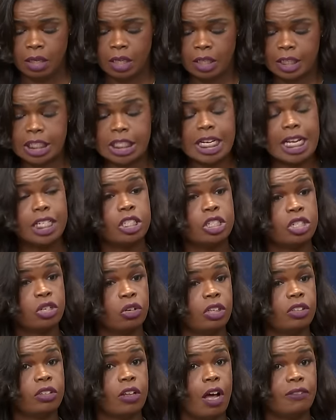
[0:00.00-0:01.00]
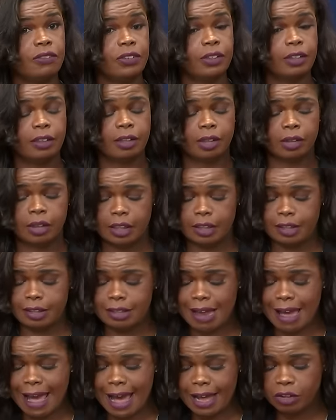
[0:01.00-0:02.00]
The state's attorney's office is
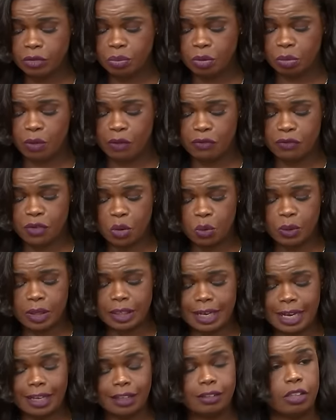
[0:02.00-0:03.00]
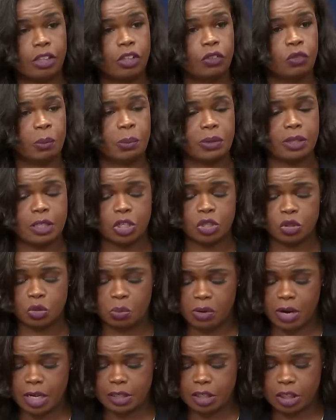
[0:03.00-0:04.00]
tasked with reviewing cases for potential
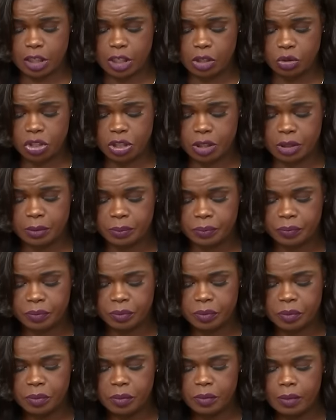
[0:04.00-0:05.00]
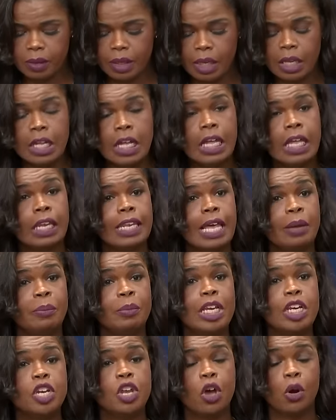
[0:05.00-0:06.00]
prosecution. Let
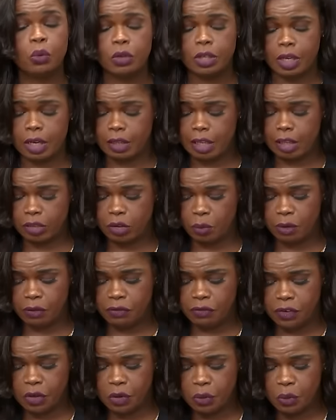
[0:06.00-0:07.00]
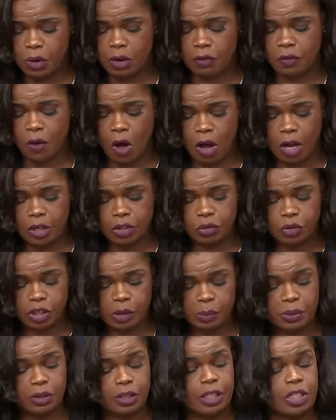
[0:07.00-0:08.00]
me note that the review of on-duty
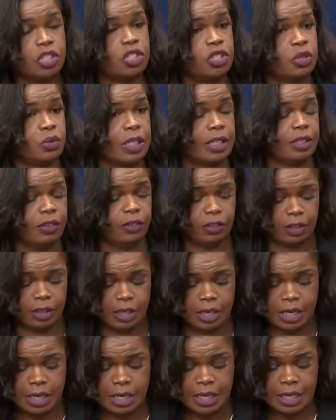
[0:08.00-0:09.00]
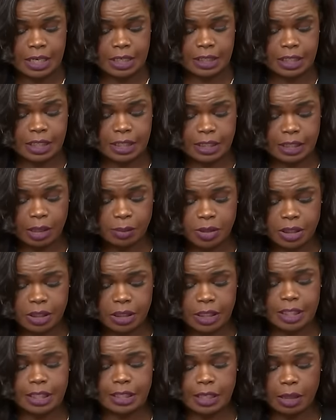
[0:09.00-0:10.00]
police shootings is, a
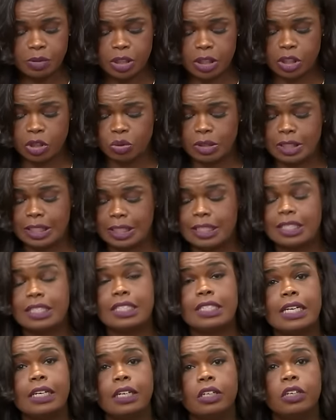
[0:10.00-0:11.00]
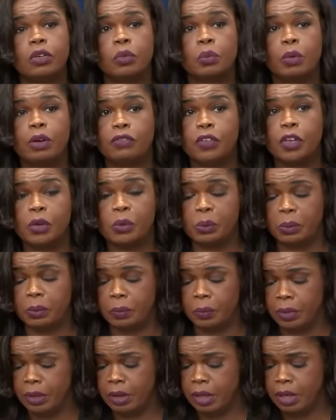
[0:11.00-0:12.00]
subject, is subject to a distinct review
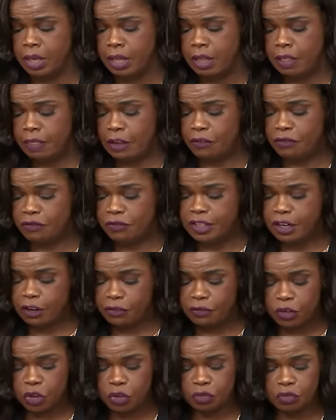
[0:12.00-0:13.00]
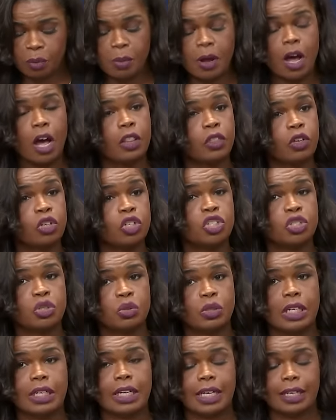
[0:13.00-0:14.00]
that differs from other
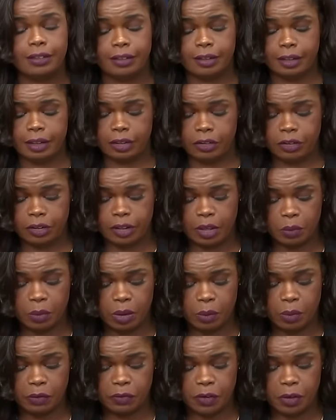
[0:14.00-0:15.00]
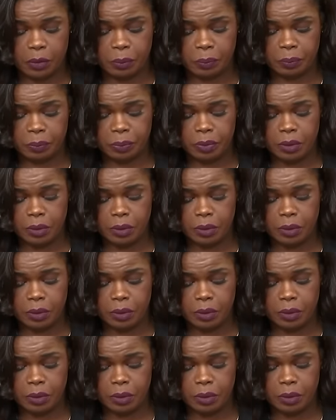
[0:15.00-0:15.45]
shooting incidents that we review.